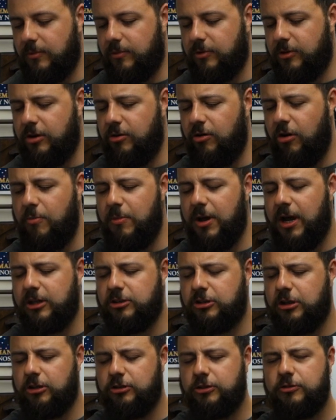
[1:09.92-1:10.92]
The aroma
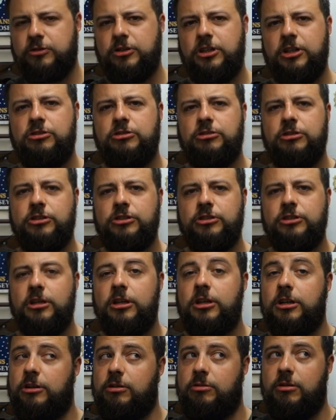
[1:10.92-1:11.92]
has lots of citrus,
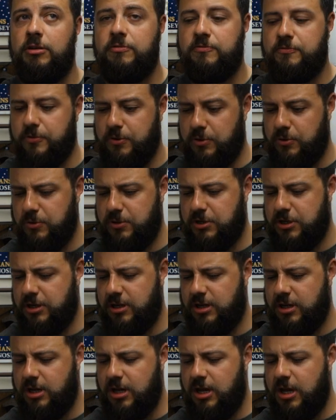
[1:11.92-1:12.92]
grapefruit,
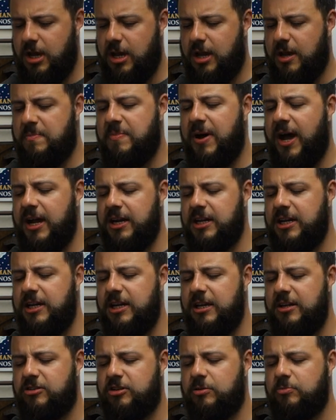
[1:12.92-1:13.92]

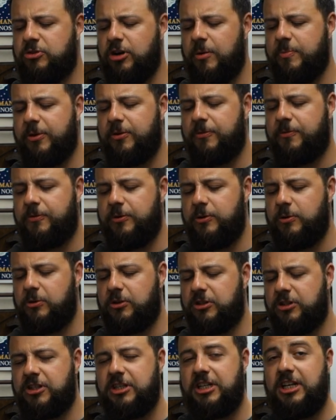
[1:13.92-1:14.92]
piney, subtropical
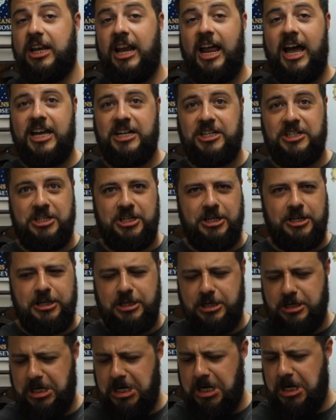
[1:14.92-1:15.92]
fruits,
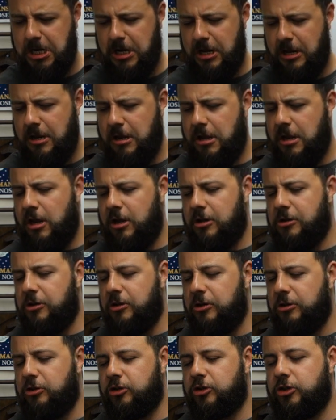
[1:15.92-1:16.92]
lychee,
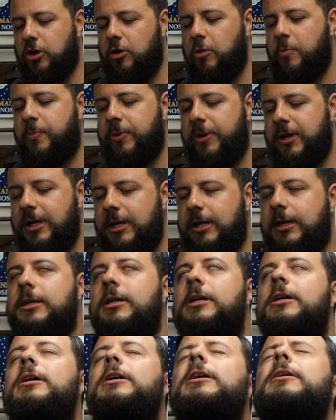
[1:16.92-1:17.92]
soapy,
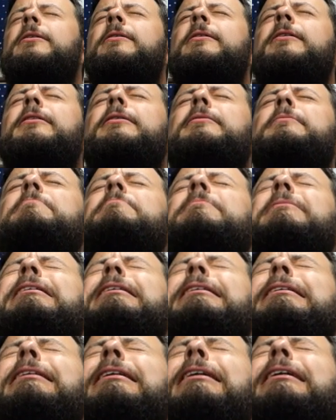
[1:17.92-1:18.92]
oh
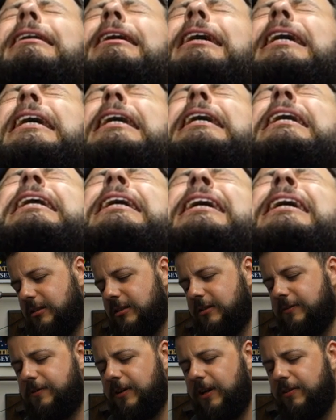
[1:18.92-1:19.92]
my god.
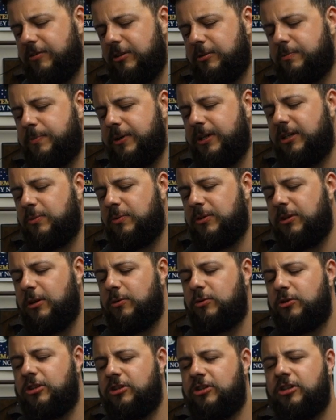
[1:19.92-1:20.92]
The flavour is bitter with
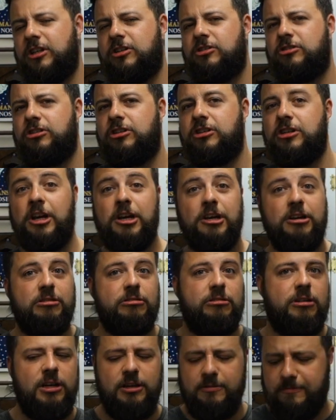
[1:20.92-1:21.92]
notes of citrus,
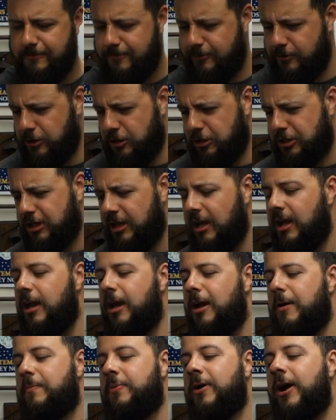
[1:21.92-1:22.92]
grapefruit,
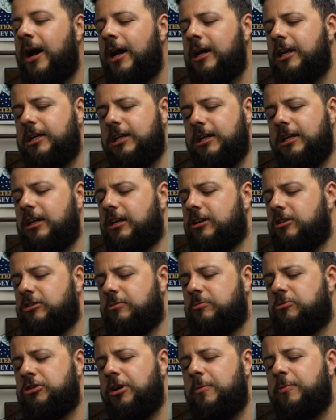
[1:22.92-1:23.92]
piney,
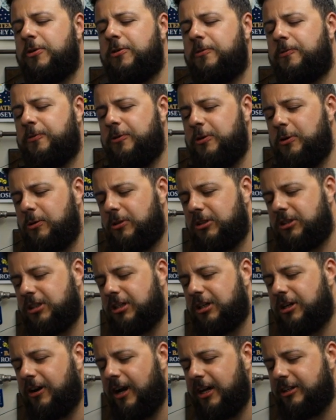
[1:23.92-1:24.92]
some tropical fruits,
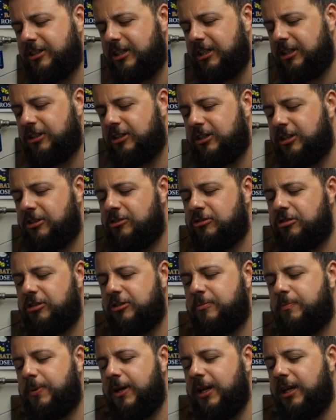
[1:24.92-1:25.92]
grassy
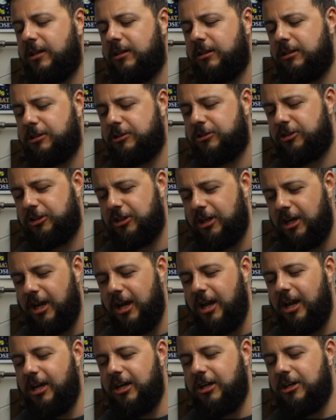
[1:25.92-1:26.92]
citrus peels,
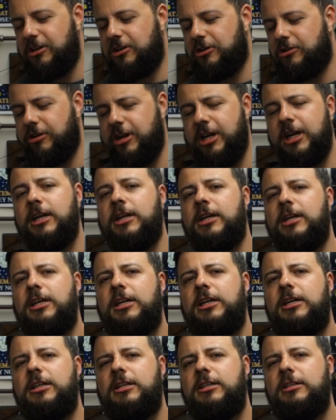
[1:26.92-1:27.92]
green,
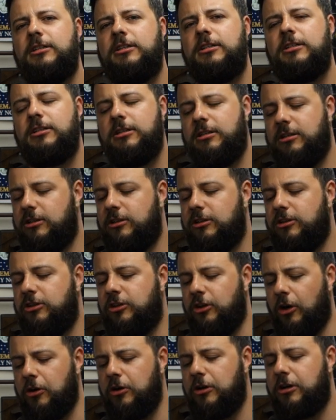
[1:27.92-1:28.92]

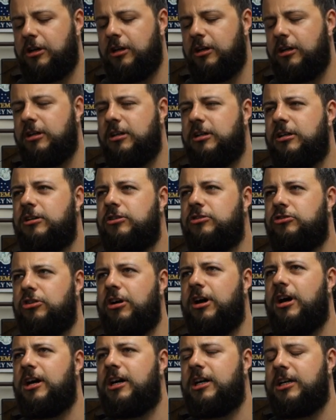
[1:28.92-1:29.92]
dunk,
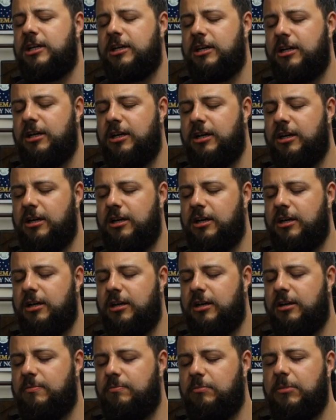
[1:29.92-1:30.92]
dry,
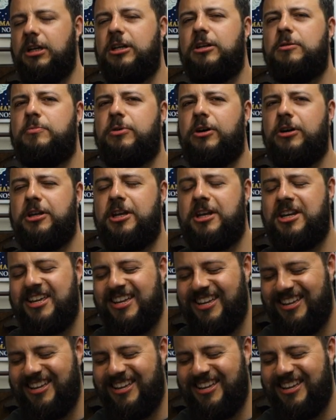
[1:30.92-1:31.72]
medium bodied.